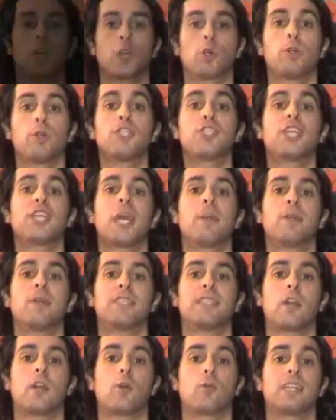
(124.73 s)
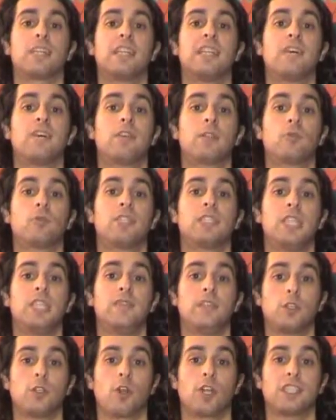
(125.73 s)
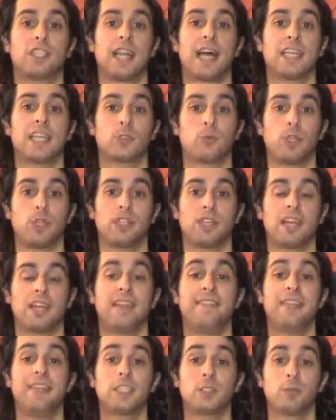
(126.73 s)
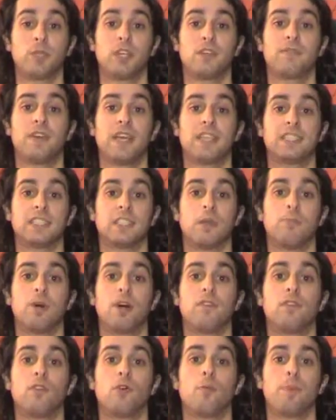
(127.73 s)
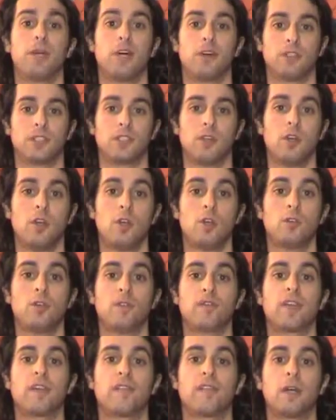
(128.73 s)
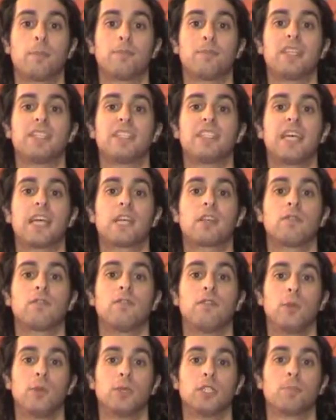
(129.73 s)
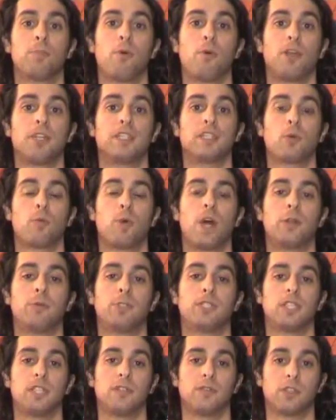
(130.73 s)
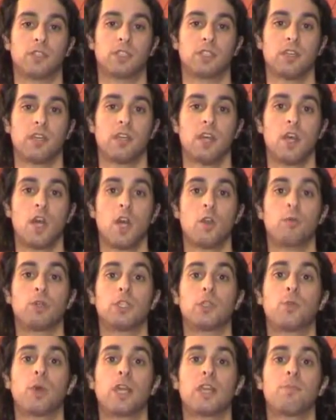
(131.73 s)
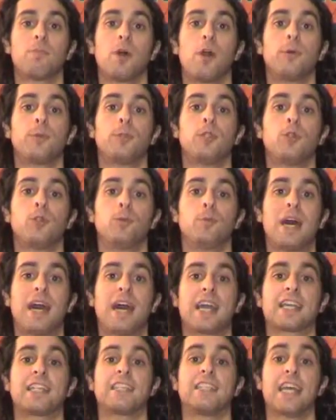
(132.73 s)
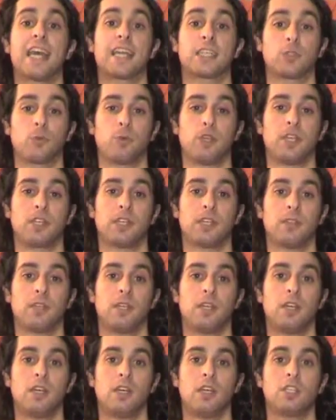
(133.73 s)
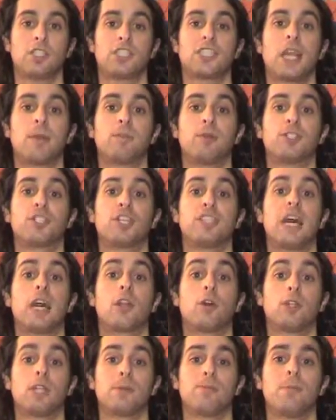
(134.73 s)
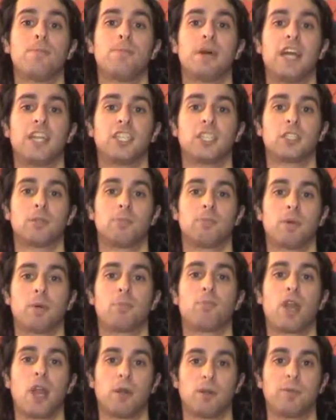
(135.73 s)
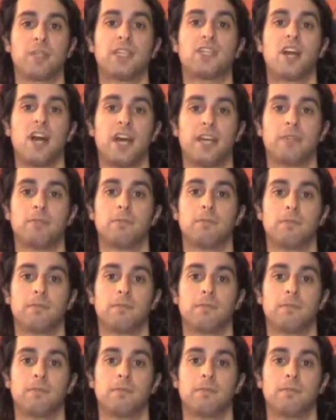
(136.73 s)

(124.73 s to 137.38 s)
Chris Chambers had only 11 receiving yards last week, and this week faces the Buffalo Bills, who have given up the 2nd fewest points to wide receivers. With Dwayne Bowe due back next week, Chambers should not only be benched, but probably cut.